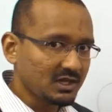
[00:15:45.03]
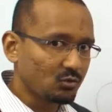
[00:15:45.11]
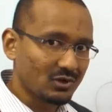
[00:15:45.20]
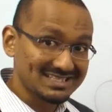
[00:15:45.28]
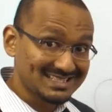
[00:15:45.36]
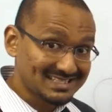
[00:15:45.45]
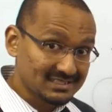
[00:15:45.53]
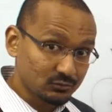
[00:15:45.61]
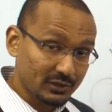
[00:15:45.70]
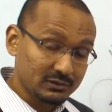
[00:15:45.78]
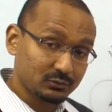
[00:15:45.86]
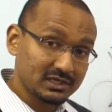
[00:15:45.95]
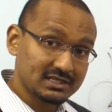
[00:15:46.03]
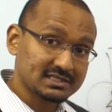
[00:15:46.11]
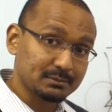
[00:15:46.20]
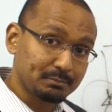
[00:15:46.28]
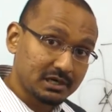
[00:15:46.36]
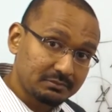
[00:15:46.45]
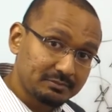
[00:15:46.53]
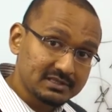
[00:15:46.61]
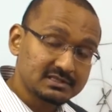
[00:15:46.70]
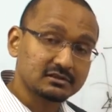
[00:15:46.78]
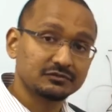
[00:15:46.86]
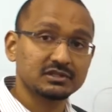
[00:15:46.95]
What is the
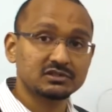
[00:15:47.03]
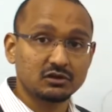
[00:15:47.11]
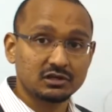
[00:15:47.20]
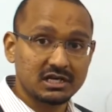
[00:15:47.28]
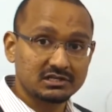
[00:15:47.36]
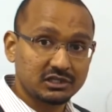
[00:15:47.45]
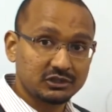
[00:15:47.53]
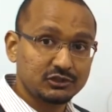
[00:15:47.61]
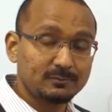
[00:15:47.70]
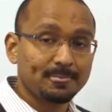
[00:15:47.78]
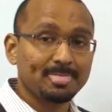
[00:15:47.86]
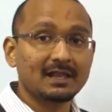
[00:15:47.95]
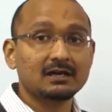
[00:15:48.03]
purpose of this organization?